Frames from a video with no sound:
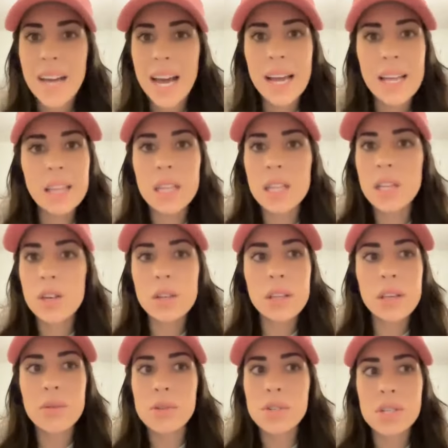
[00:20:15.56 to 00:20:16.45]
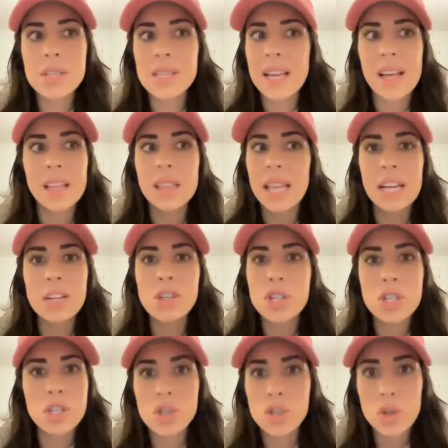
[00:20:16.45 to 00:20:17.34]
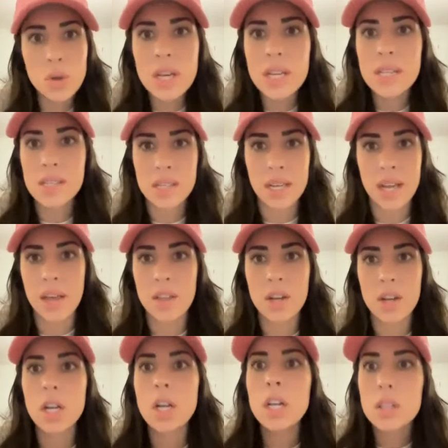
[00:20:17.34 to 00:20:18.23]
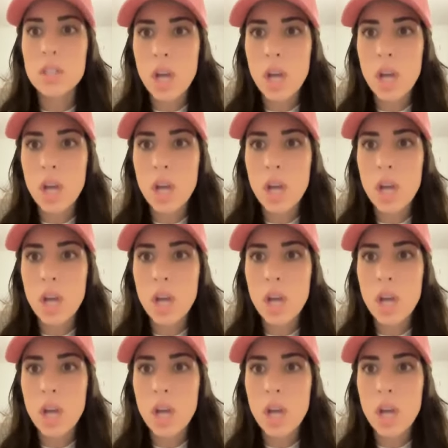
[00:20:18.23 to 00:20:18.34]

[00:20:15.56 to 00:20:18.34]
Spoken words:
I literally was just like, let's just do this together.